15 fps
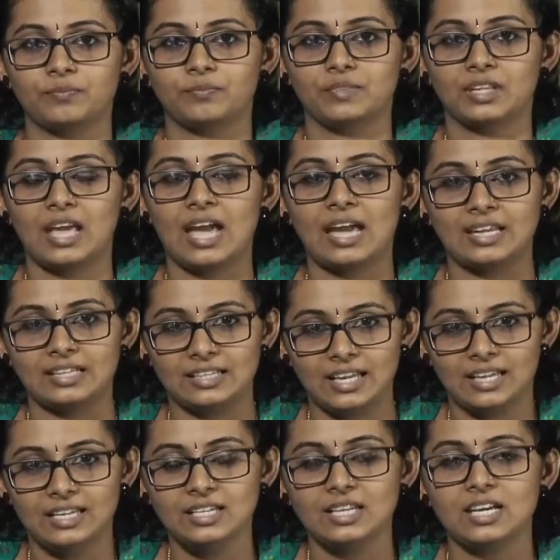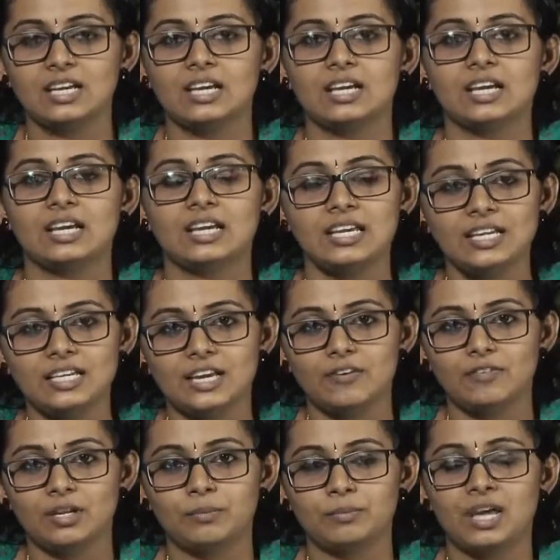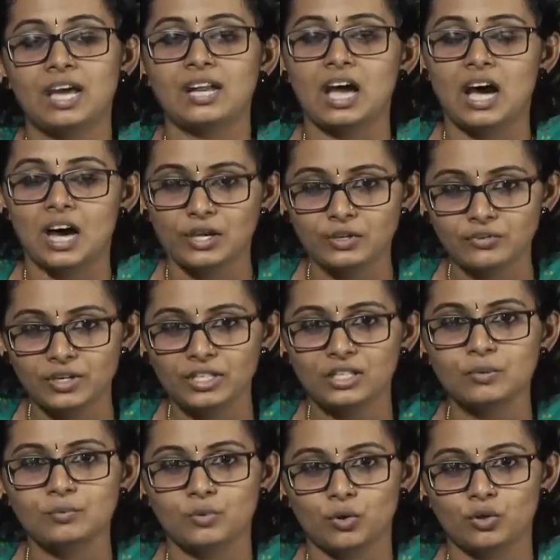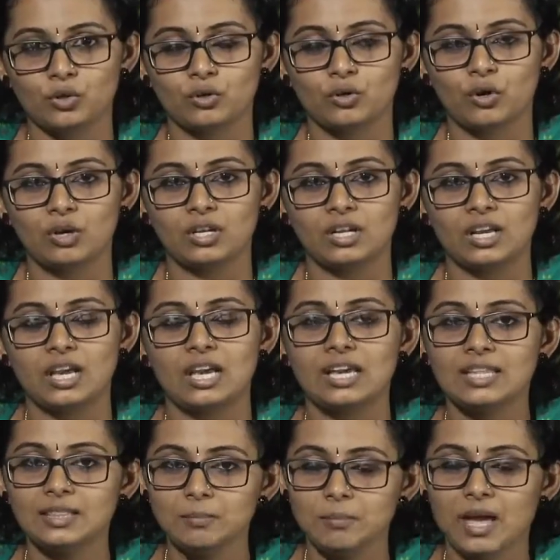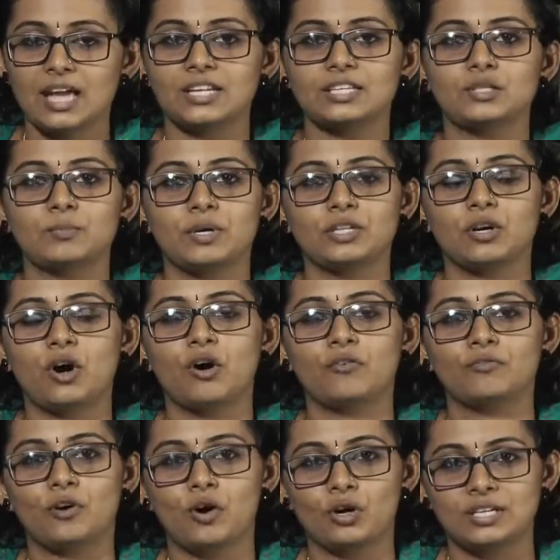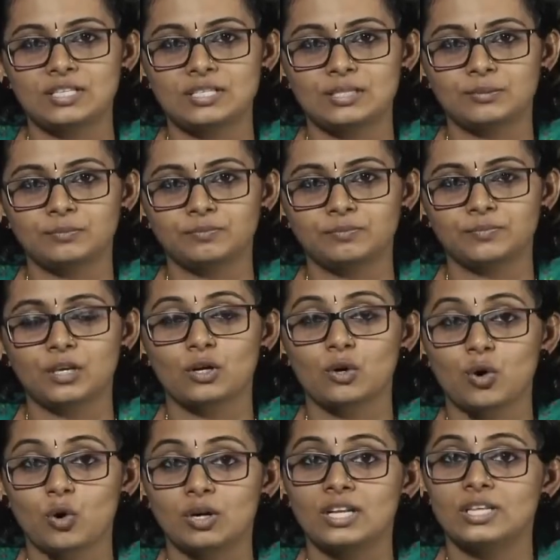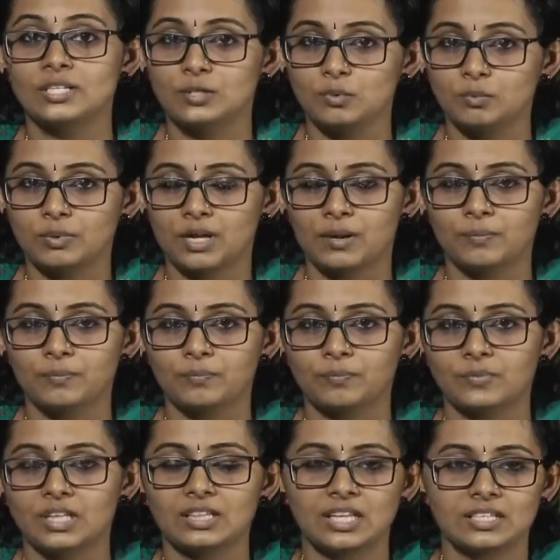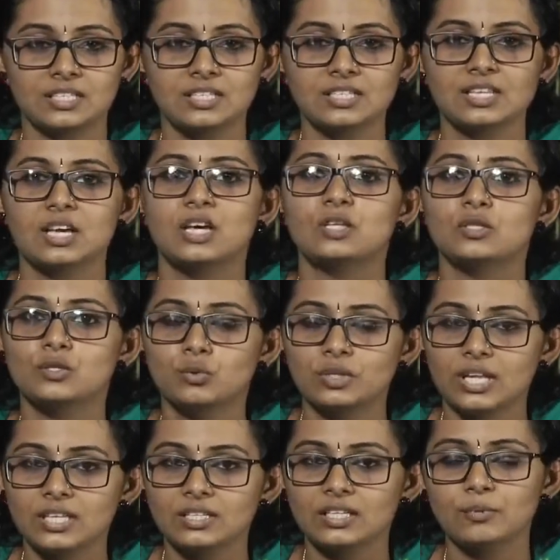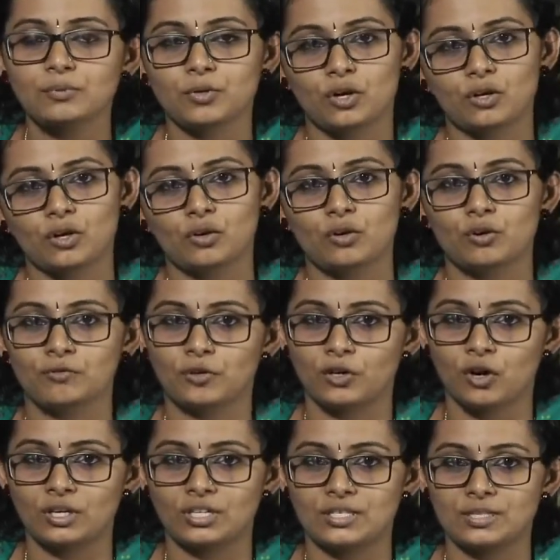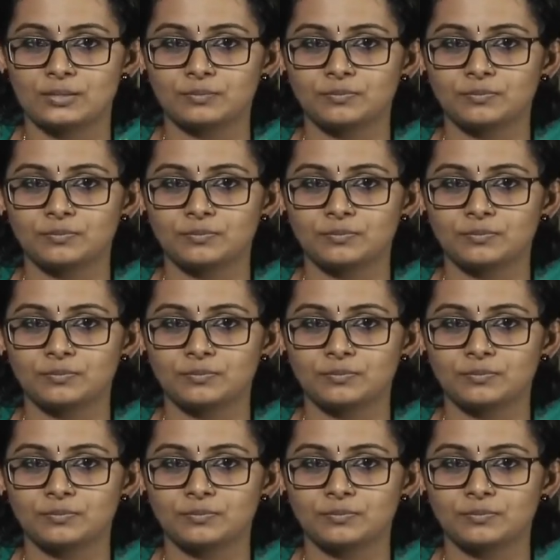and then he developed an Ayurvedic protocol in the management of autism called as SUPRA, that is Sunethri Protocol for Autism.